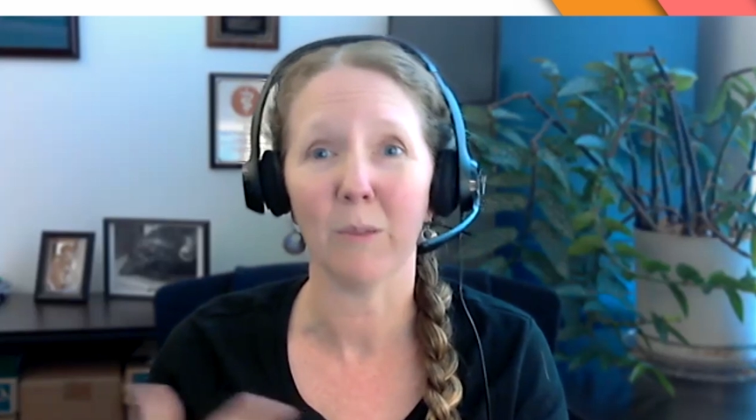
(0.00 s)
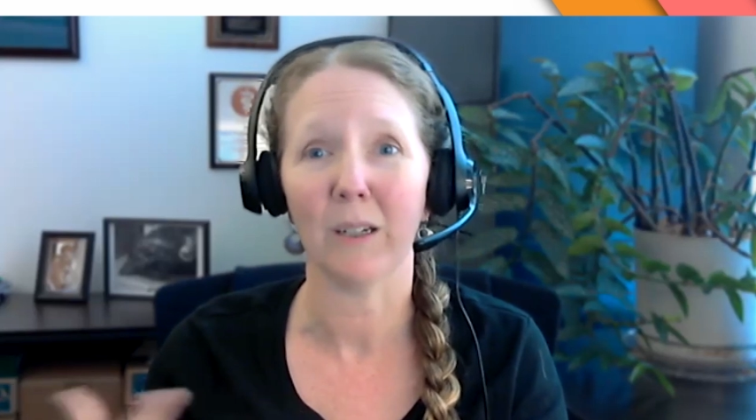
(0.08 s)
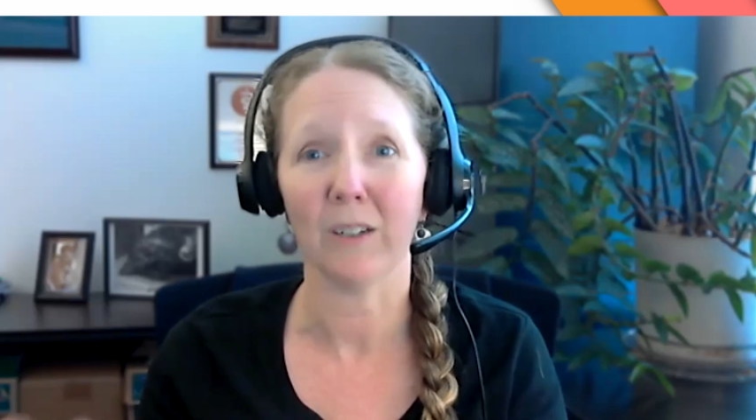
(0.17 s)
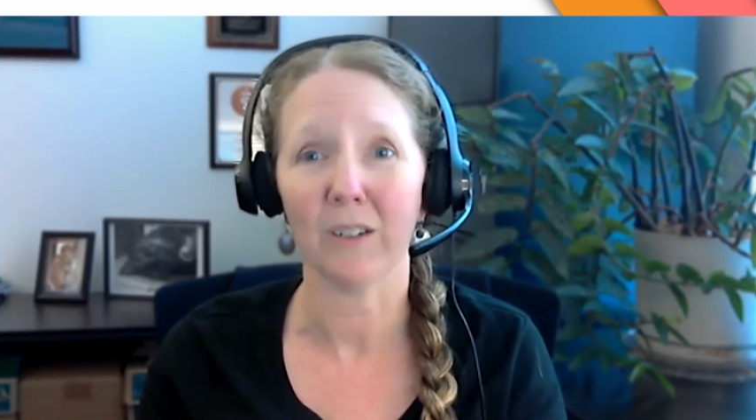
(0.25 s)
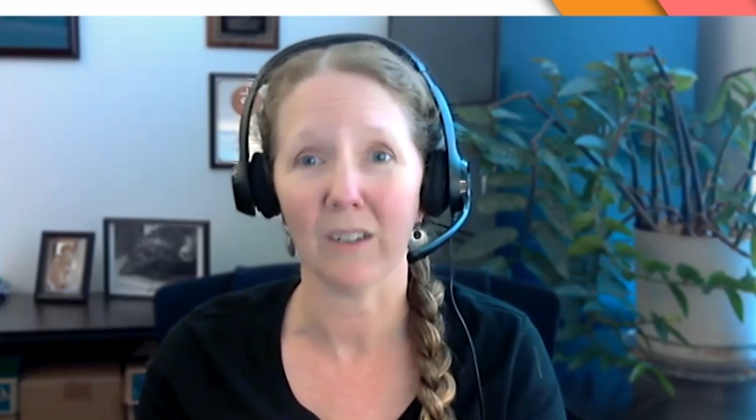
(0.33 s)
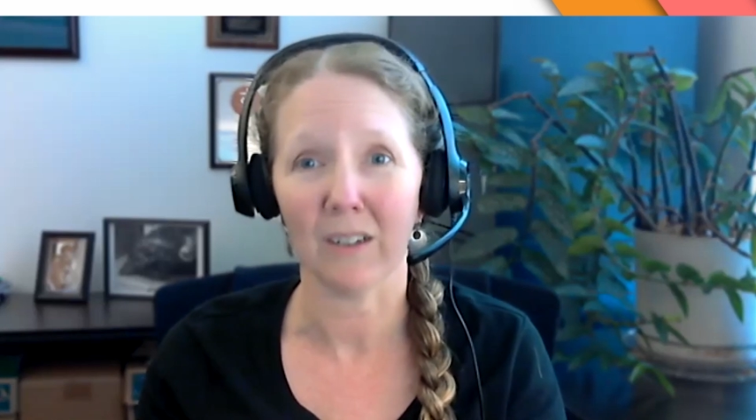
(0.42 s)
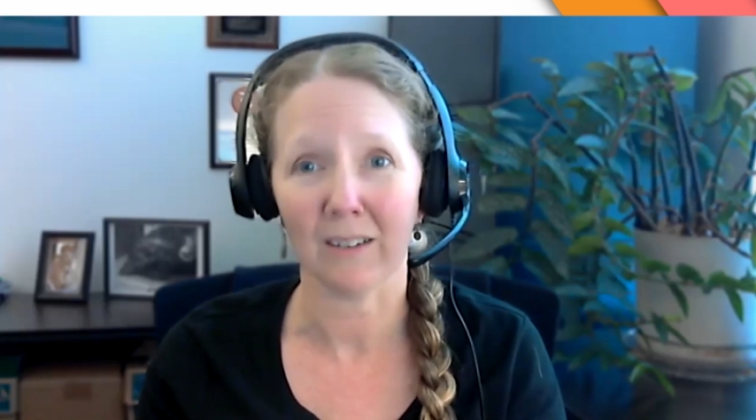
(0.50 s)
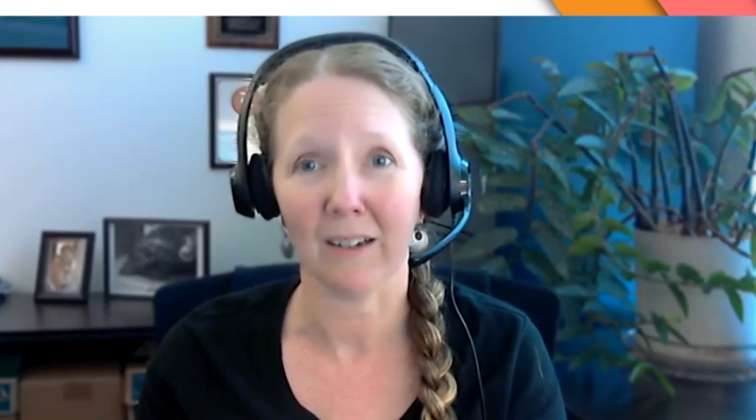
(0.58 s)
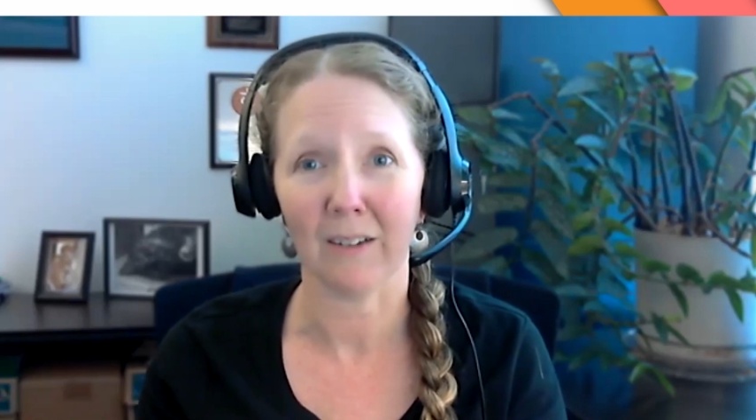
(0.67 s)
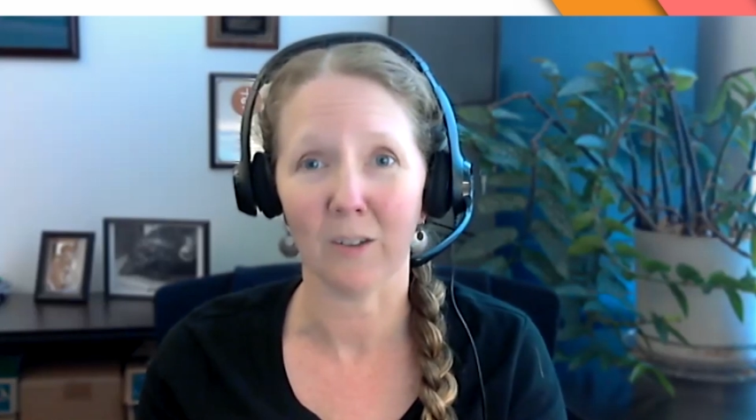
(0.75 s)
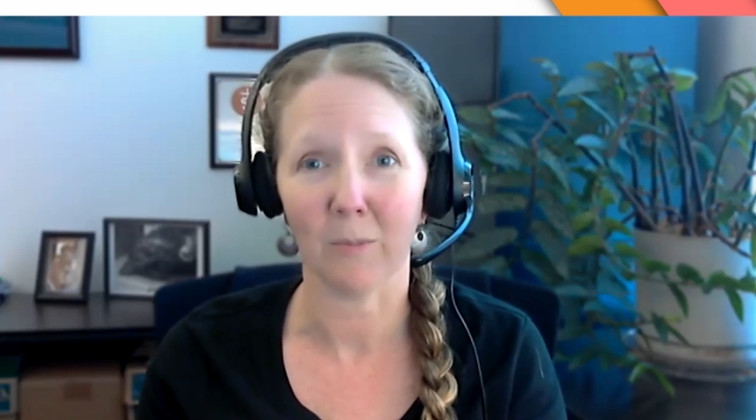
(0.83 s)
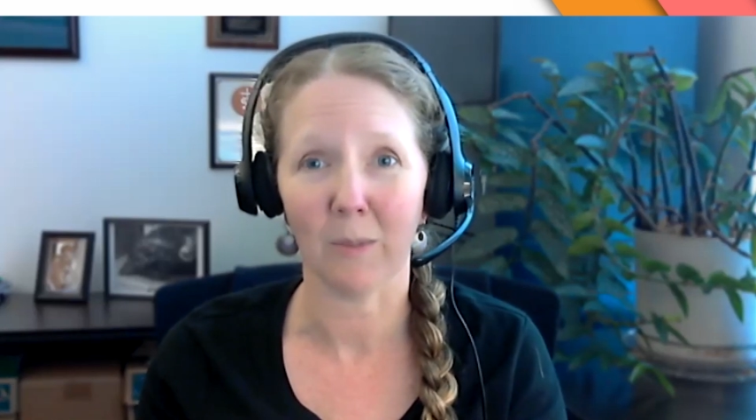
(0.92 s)
potentially
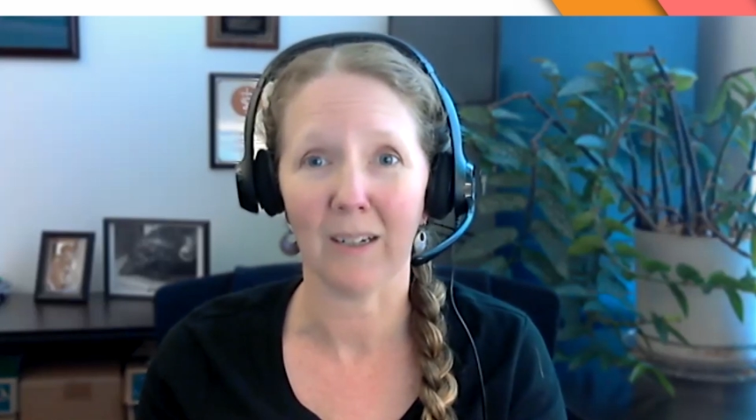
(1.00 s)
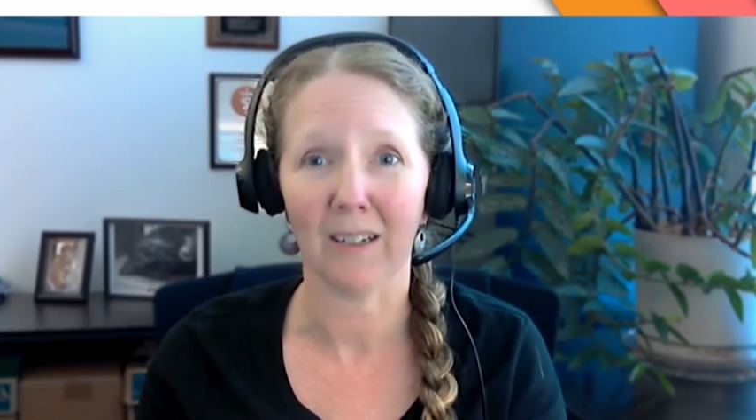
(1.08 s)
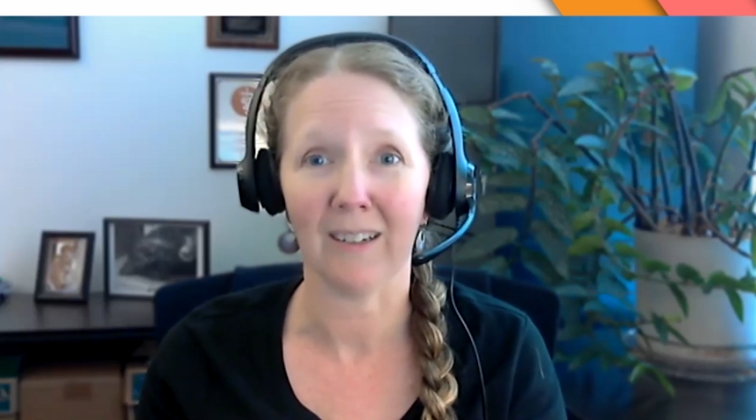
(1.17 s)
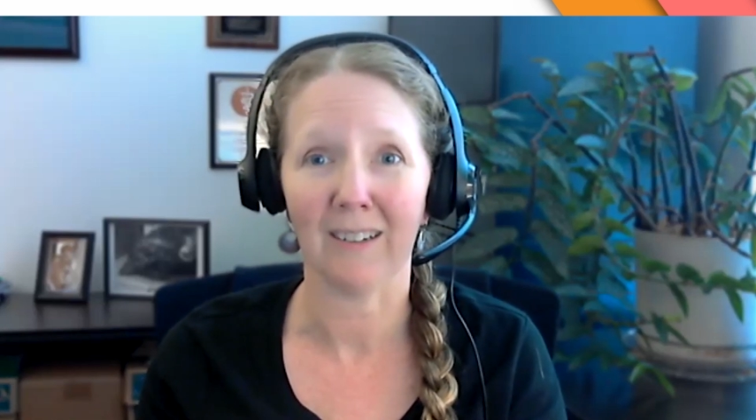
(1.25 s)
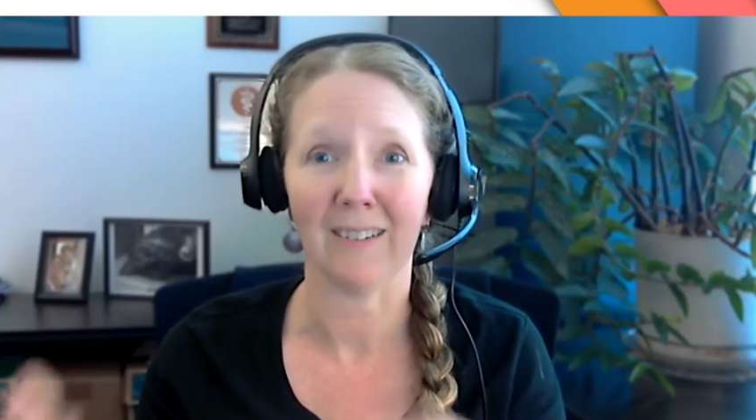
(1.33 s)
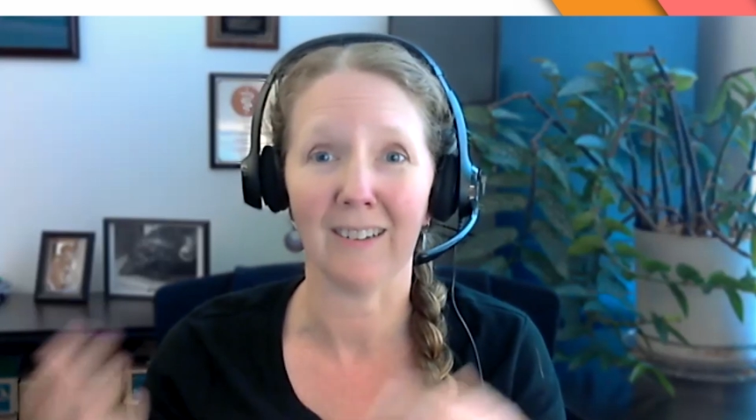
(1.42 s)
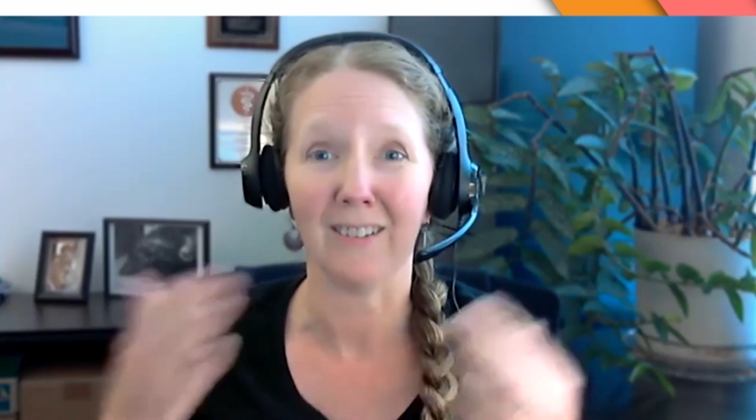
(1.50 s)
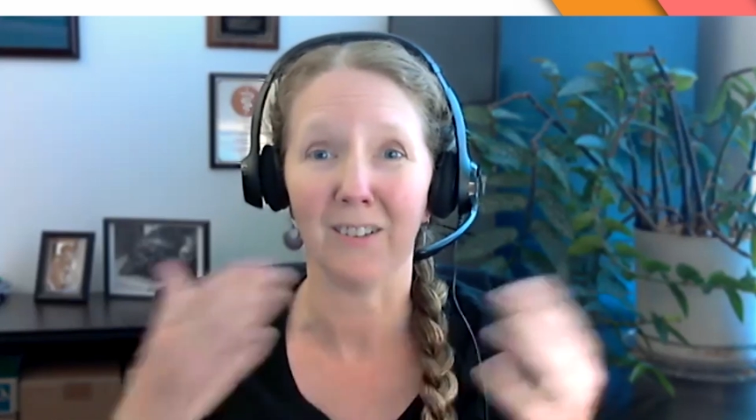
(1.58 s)
exacerbate kidney disease.